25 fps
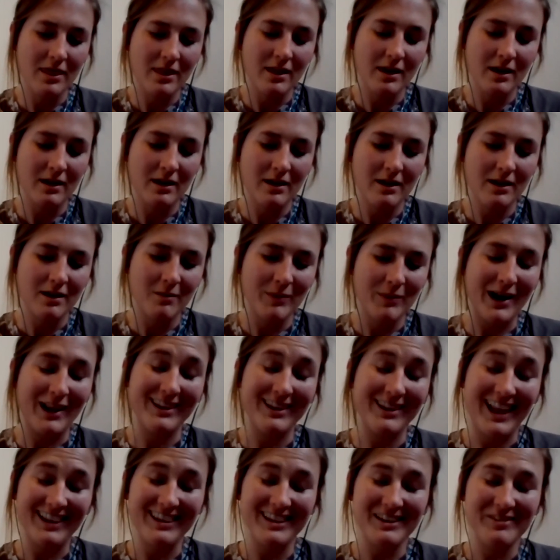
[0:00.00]
But
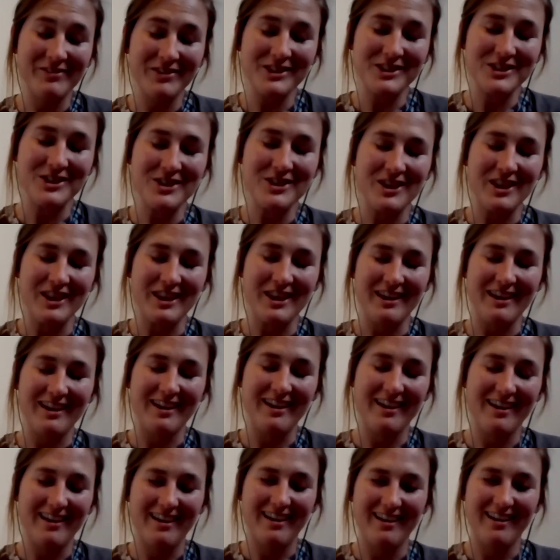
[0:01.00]
I'll leave it to the
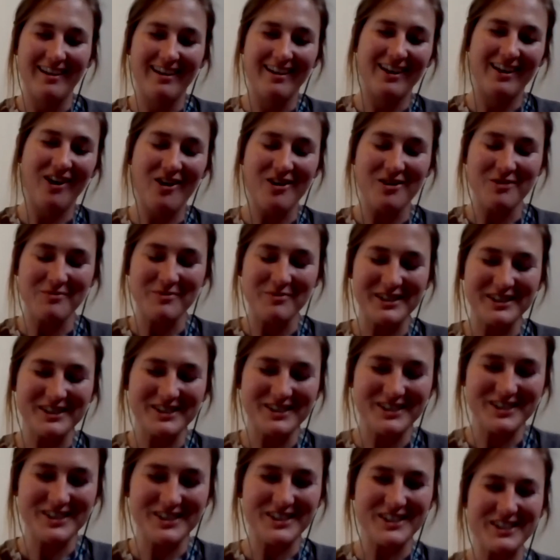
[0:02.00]

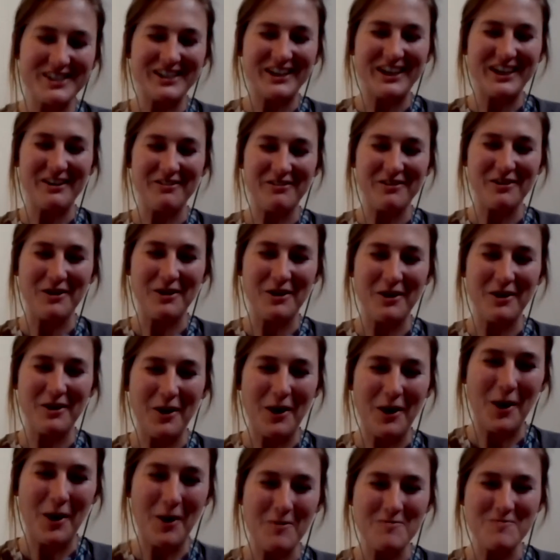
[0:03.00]
economists to give a
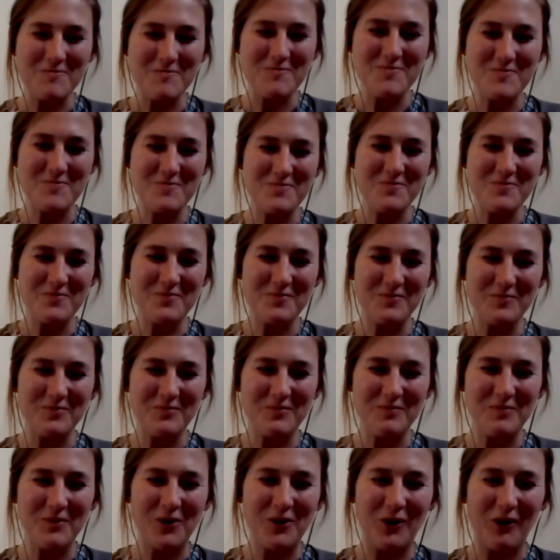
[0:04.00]

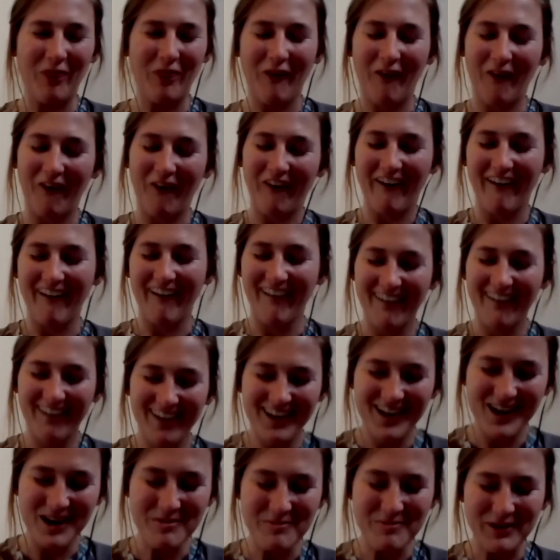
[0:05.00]
more thorough
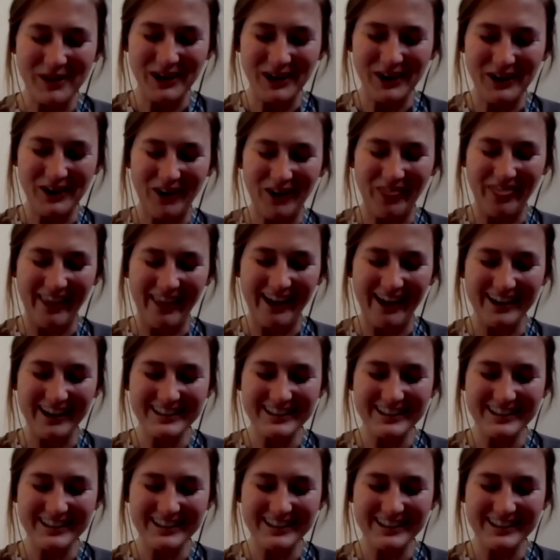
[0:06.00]
opinion on